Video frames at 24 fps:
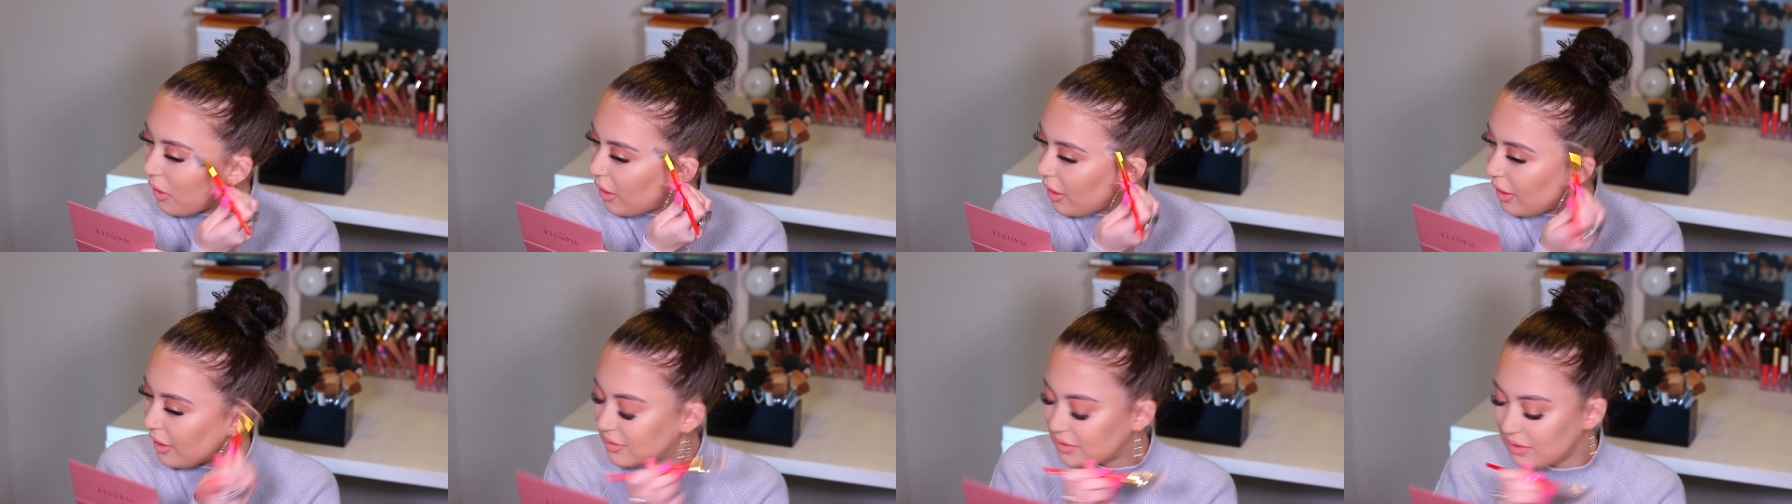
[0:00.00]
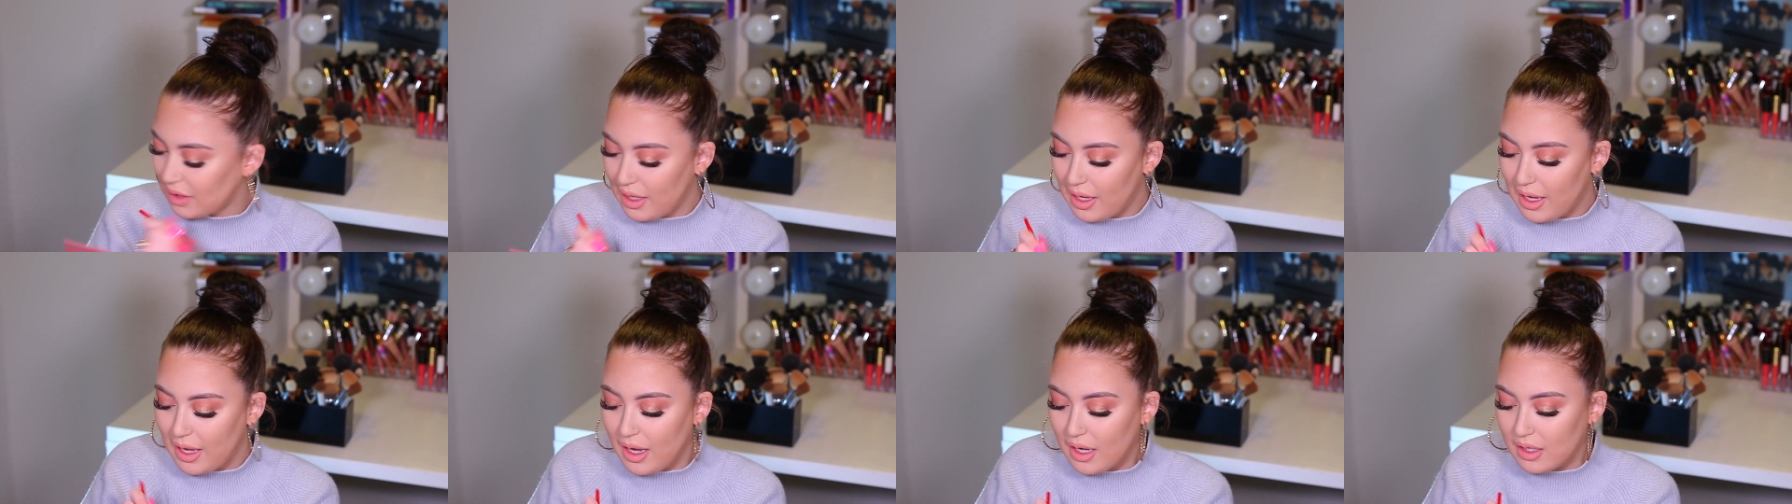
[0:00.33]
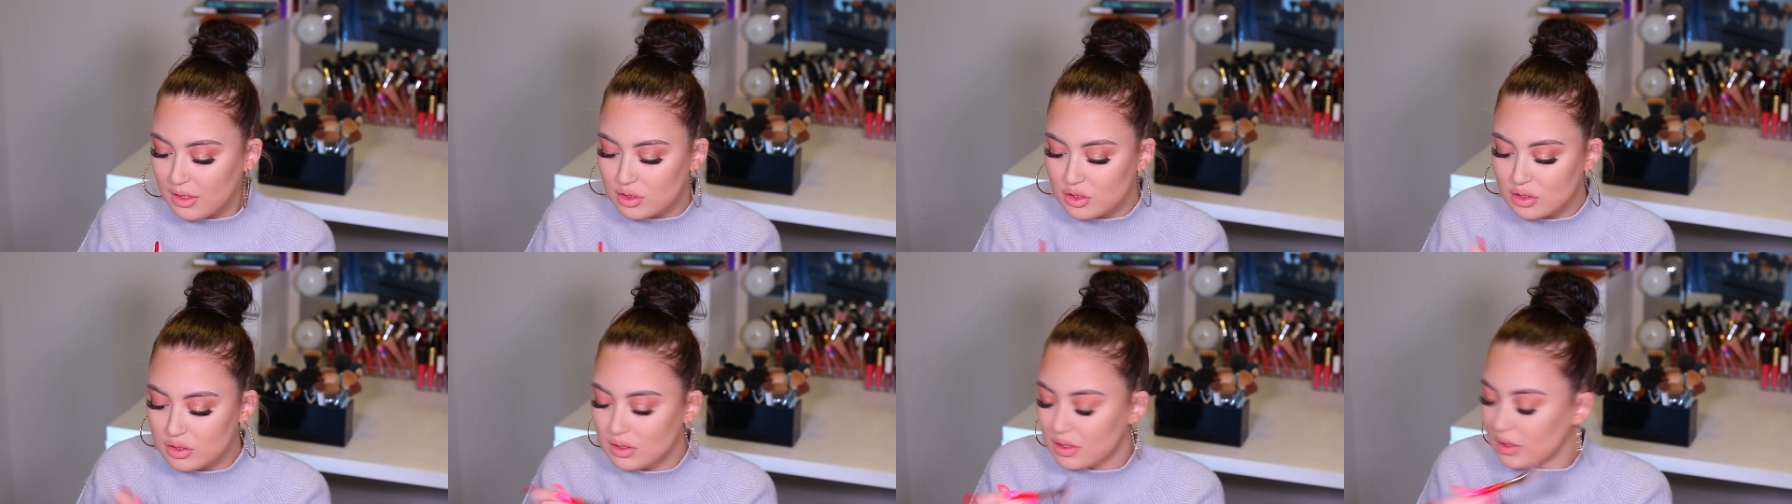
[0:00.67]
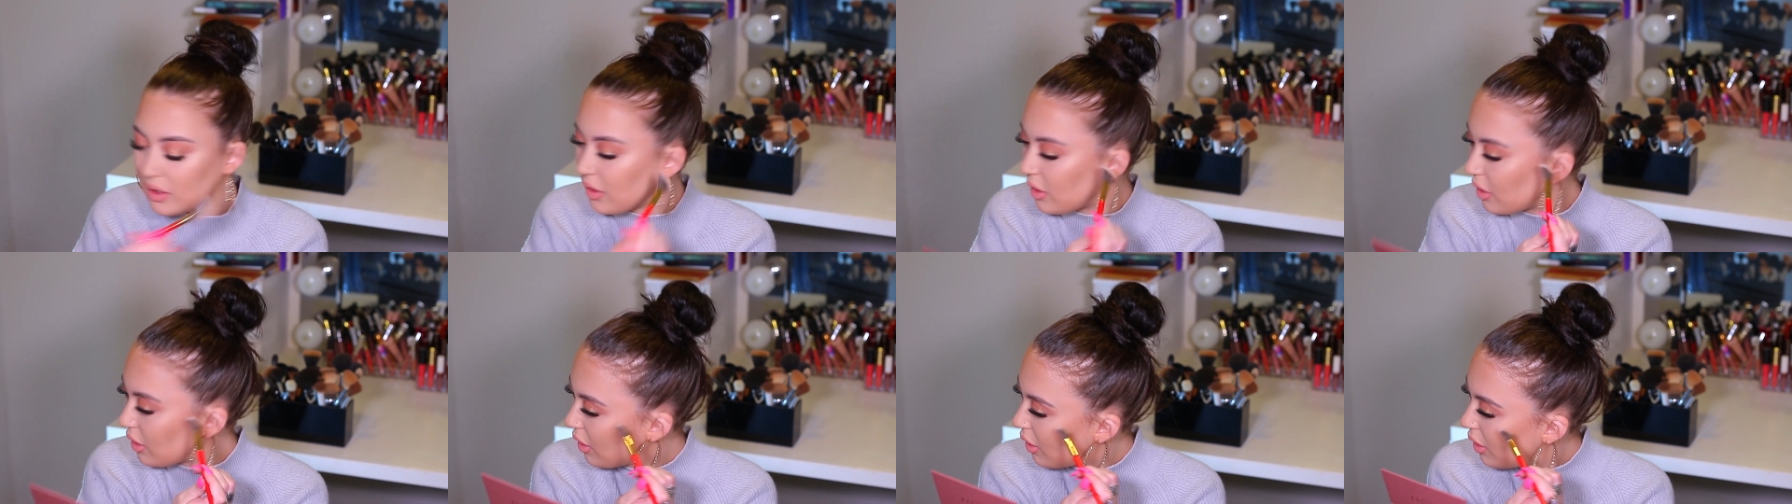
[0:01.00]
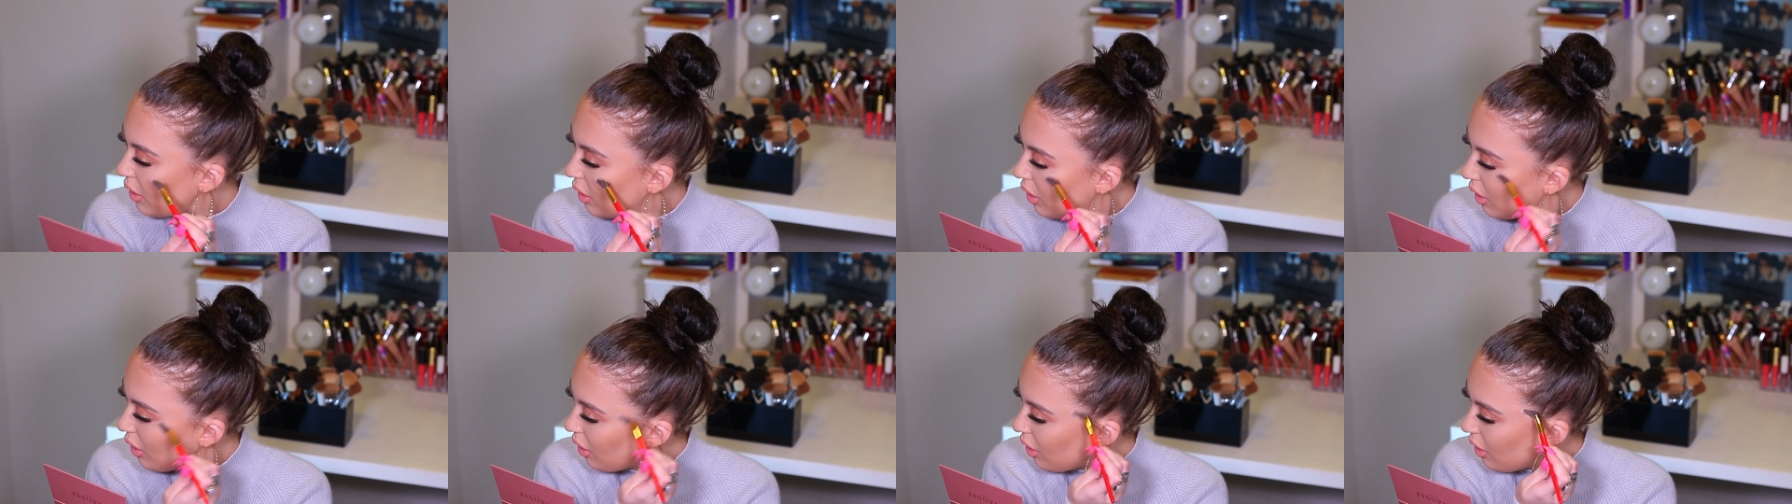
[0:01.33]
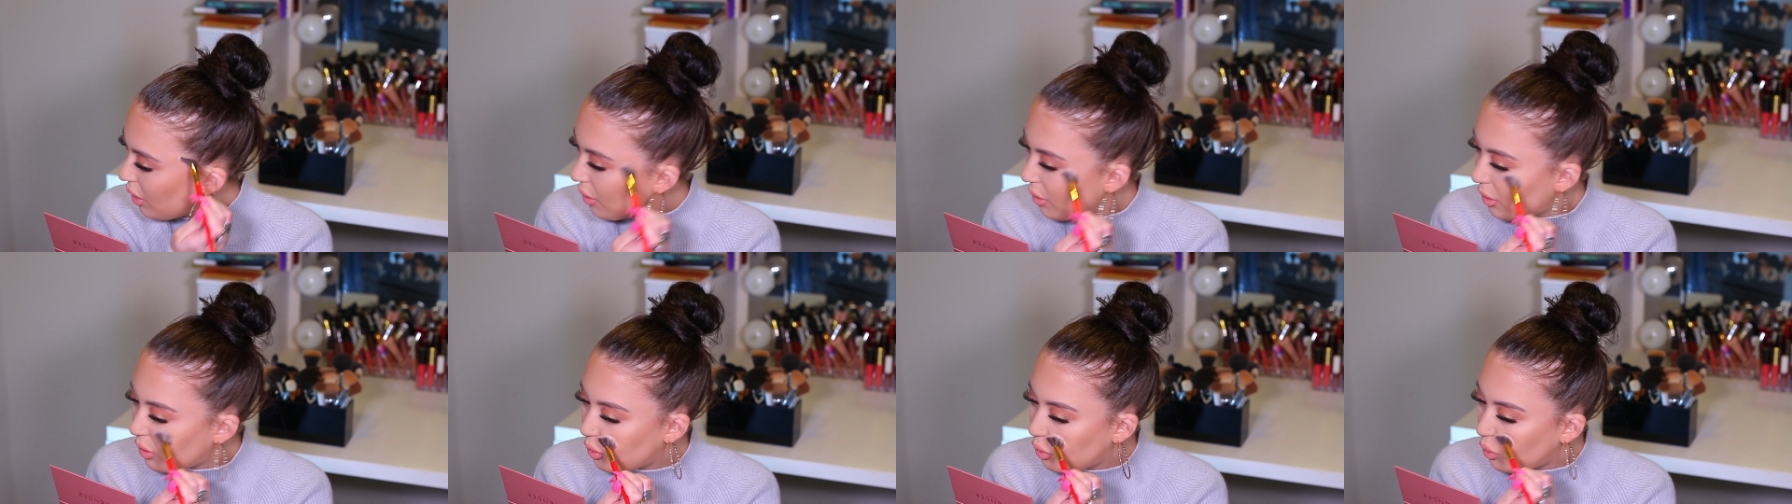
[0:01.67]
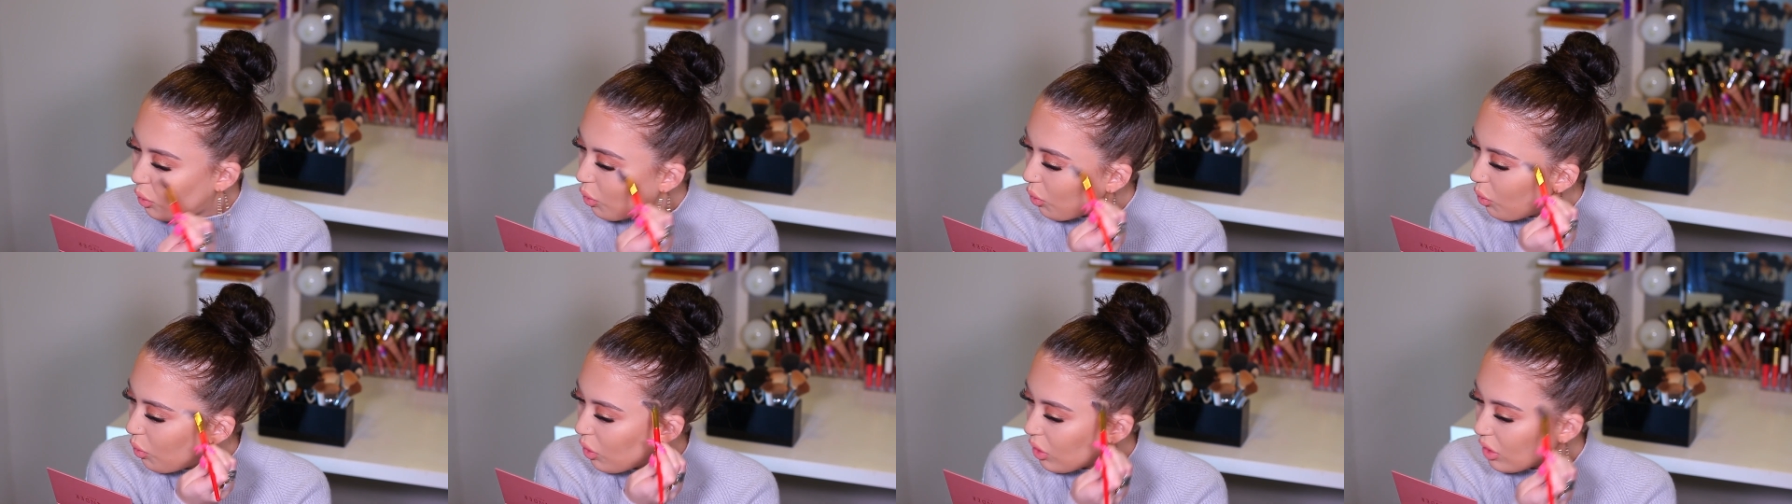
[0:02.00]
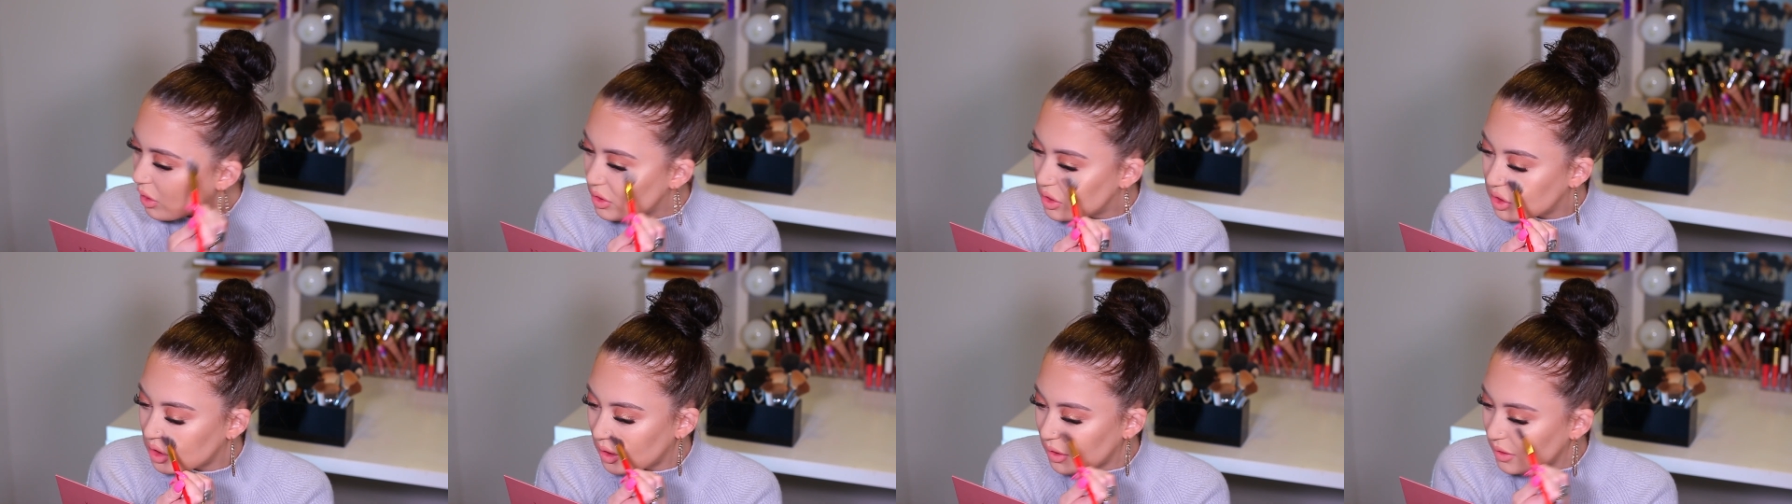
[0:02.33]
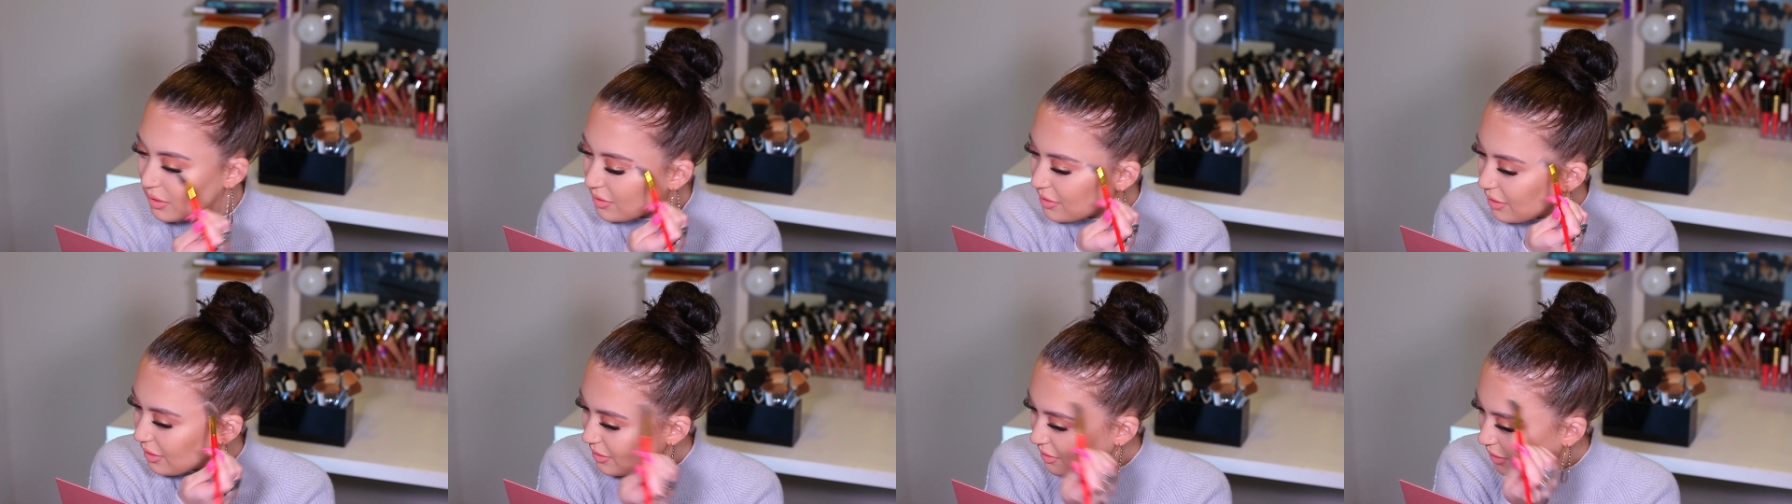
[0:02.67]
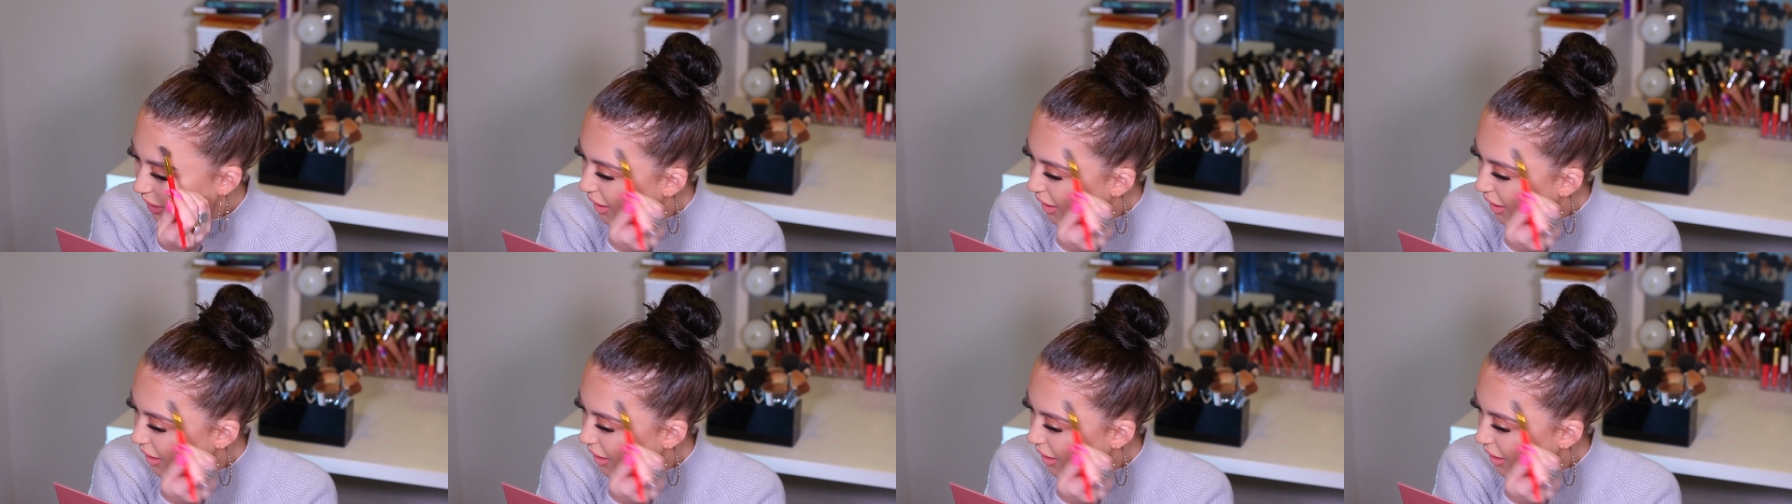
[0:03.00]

it's actually gorgeous.